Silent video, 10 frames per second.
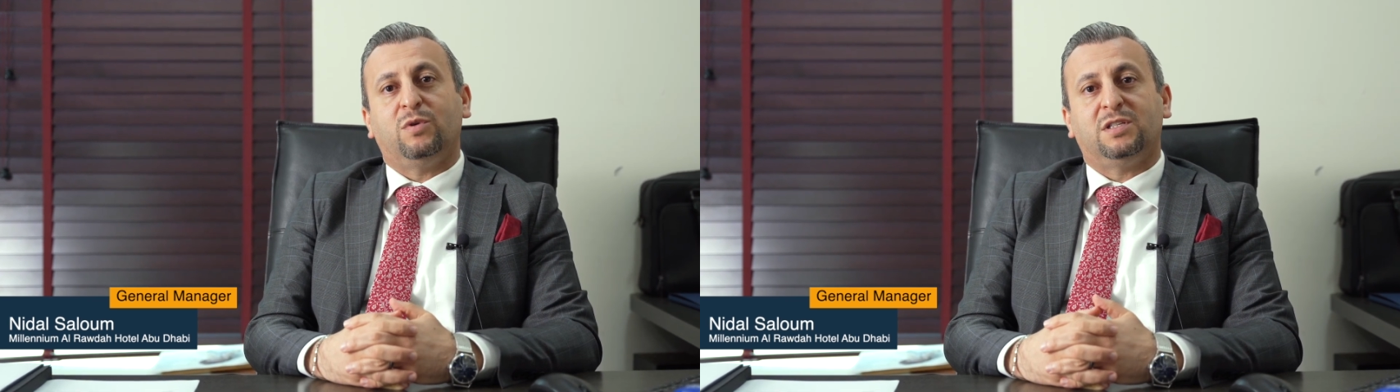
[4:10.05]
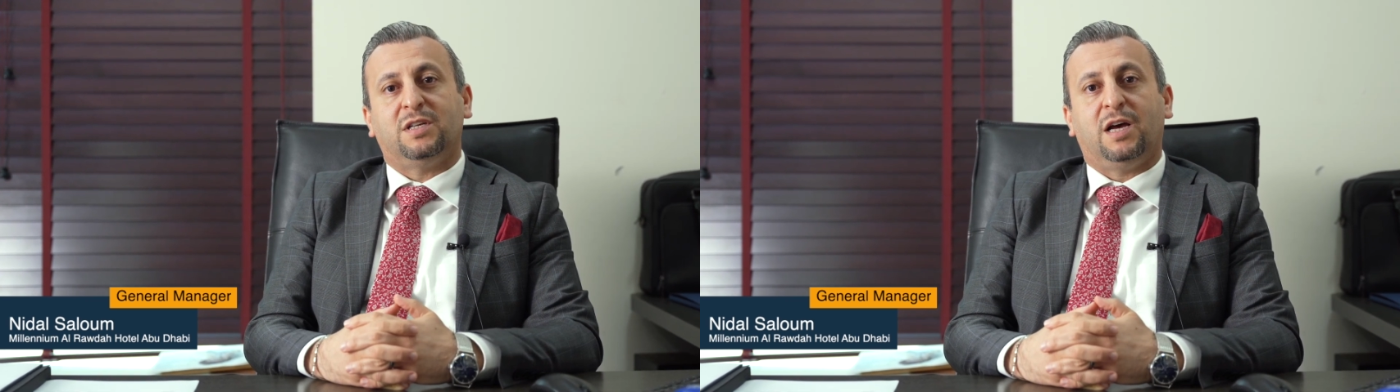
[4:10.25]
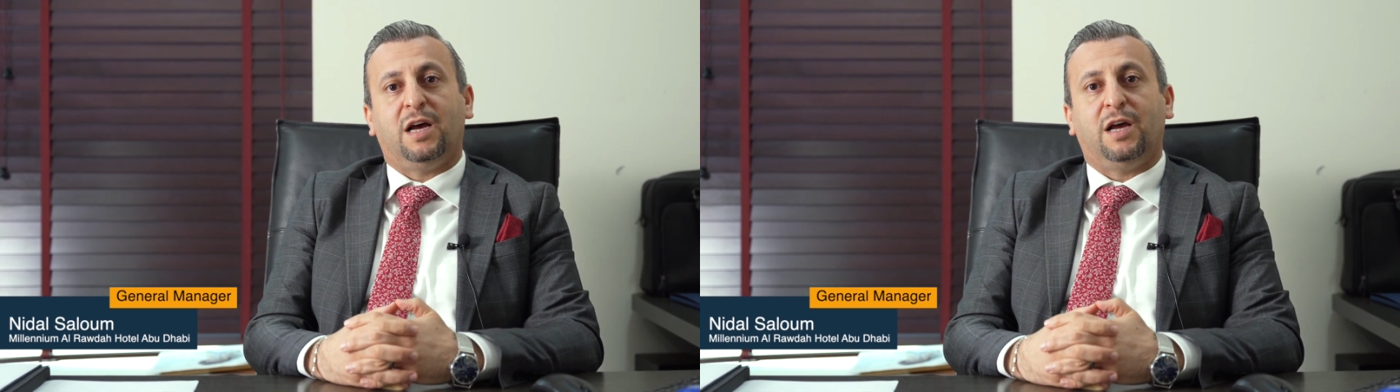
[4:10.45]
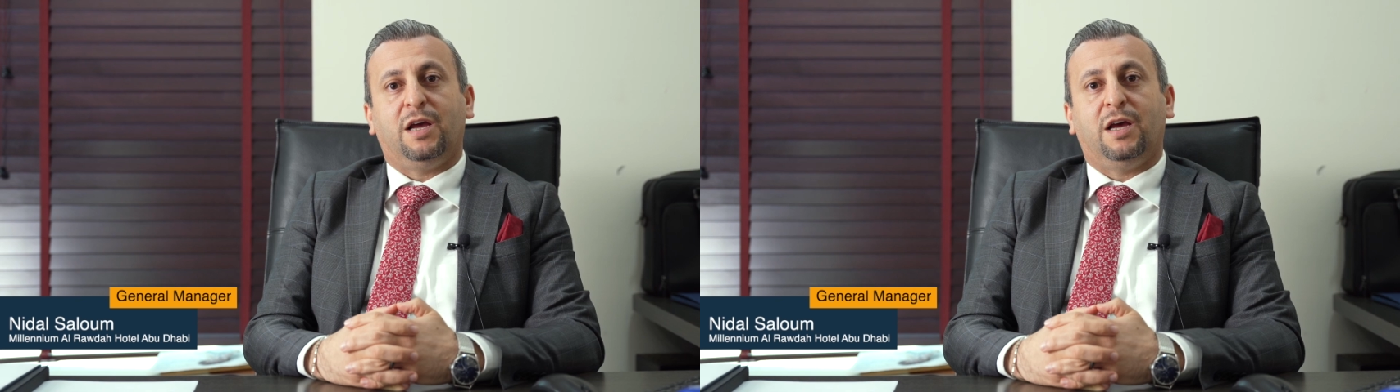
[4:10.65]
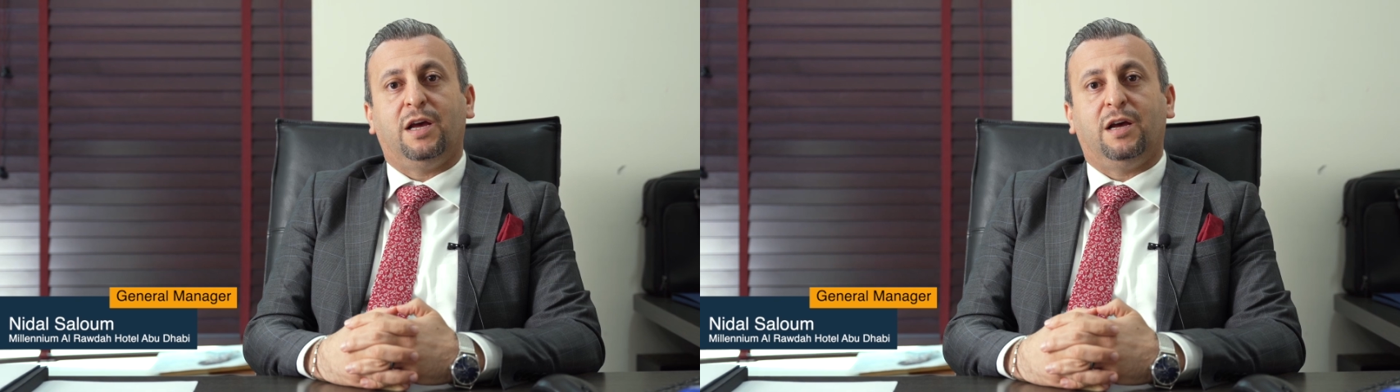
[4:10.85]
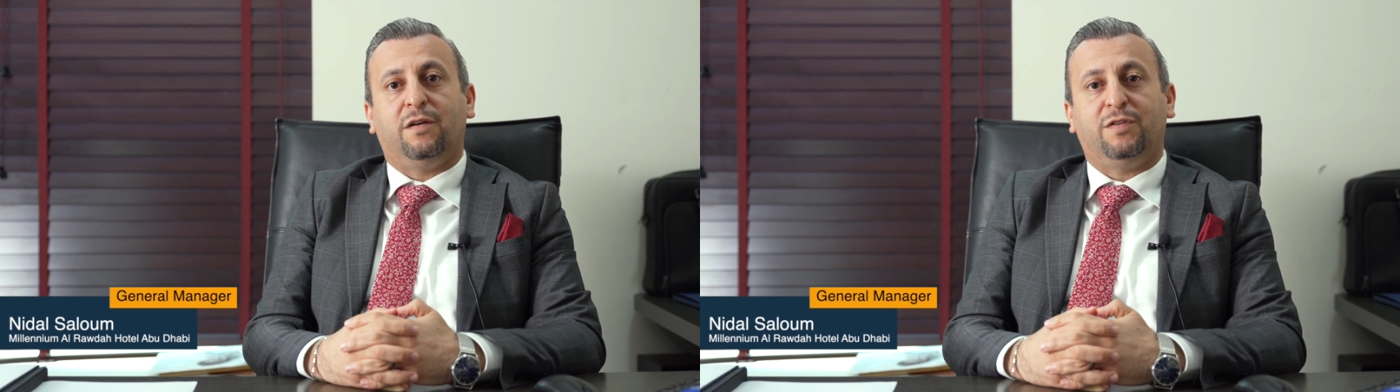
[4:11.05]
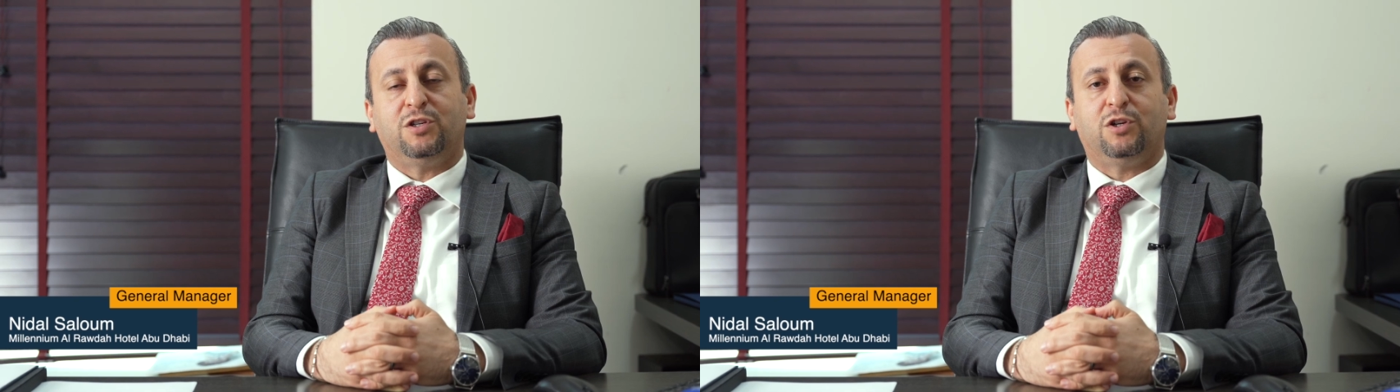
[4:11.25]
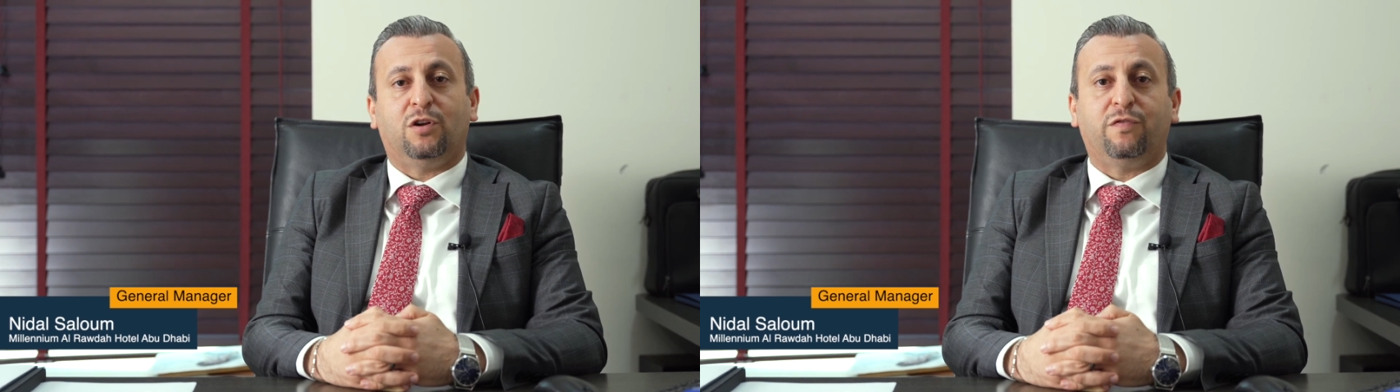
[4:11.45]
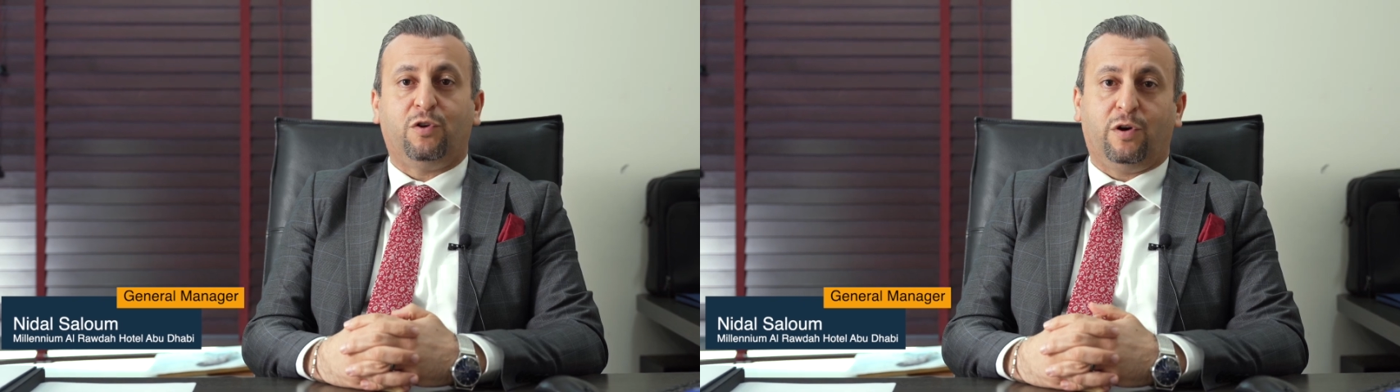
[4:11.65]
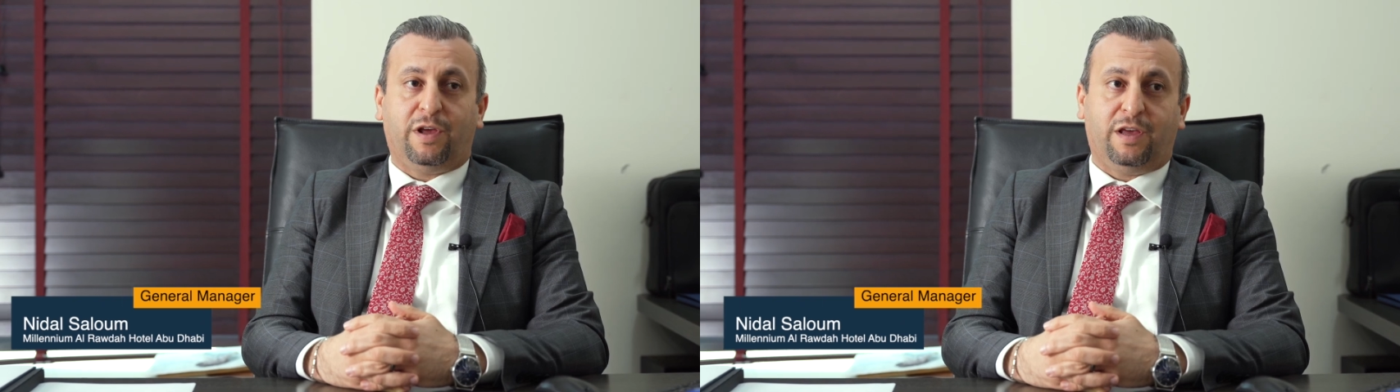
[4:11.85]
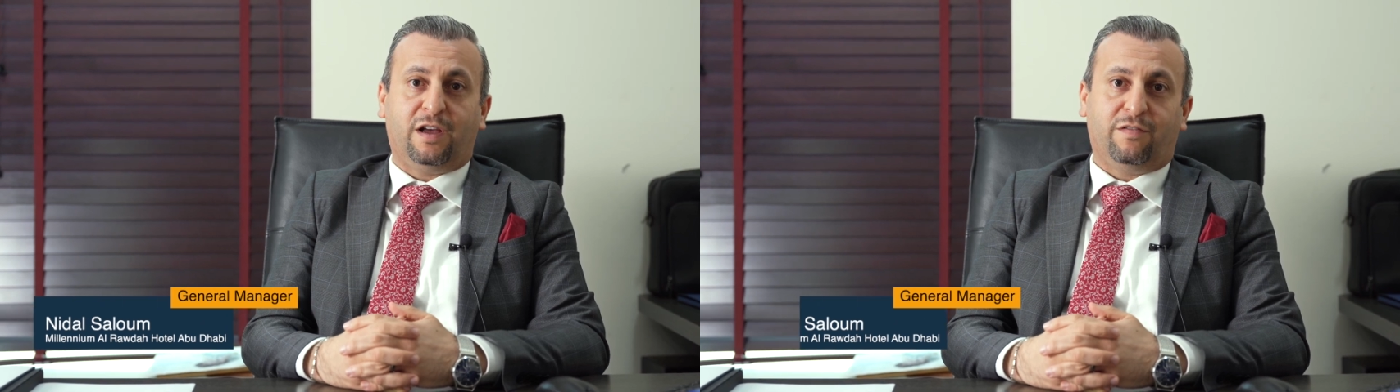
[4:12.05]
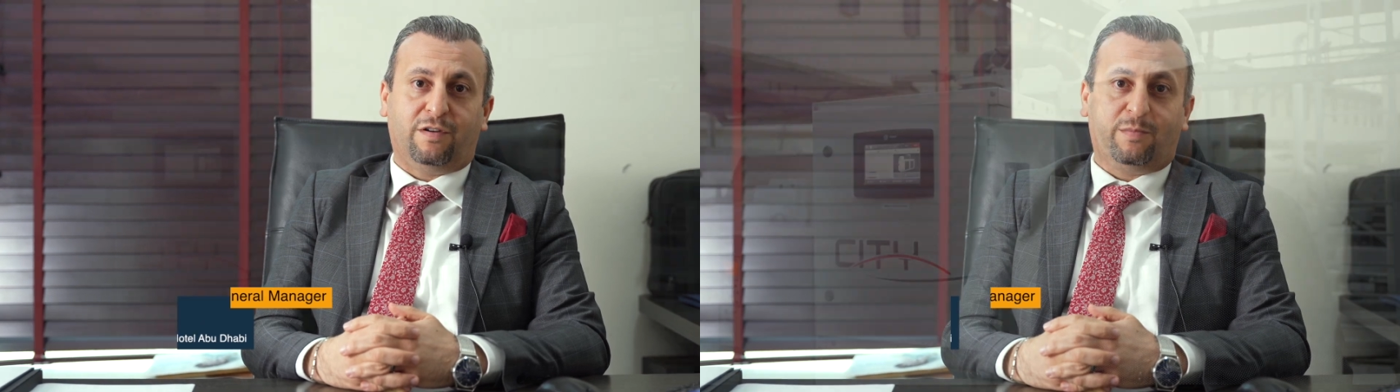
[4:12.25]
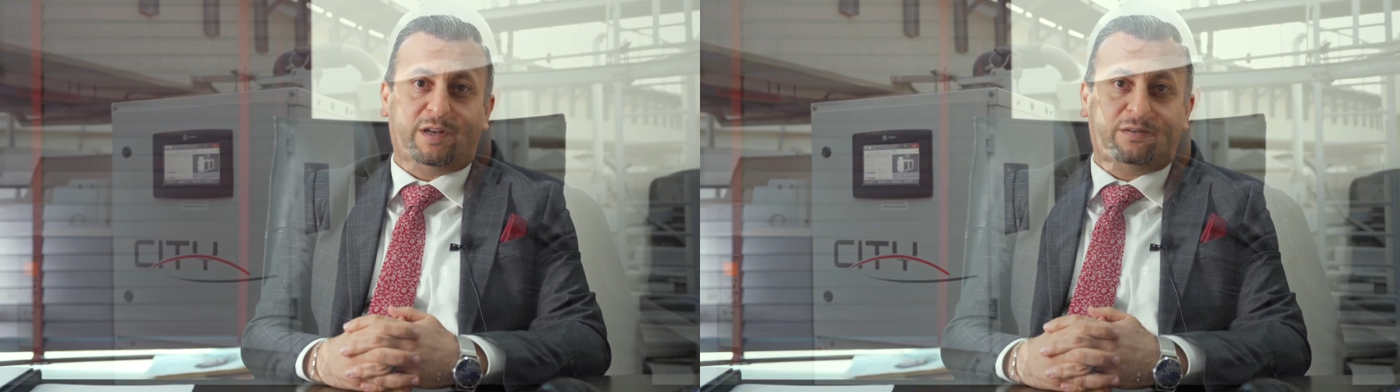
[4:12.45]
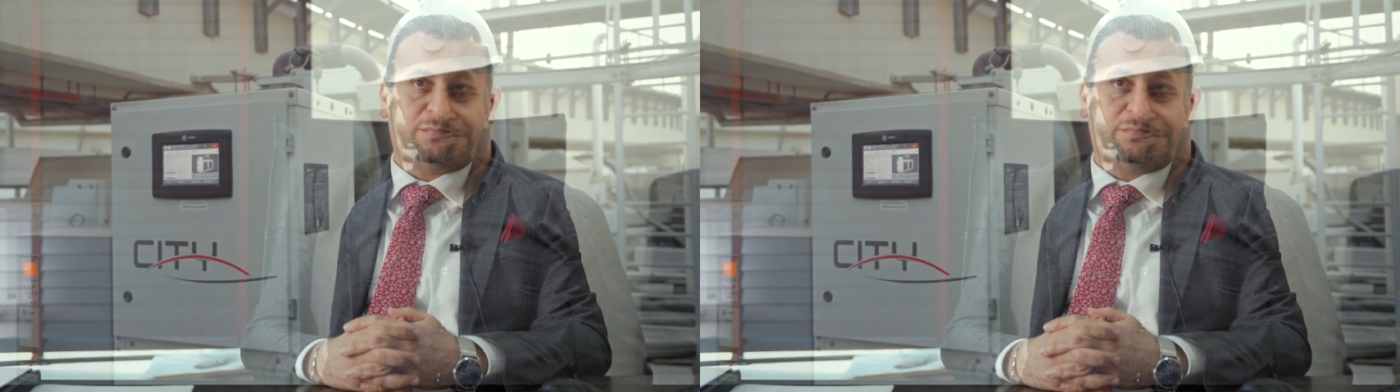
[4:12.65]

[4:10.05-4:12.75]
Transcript: with the vision of UAE government.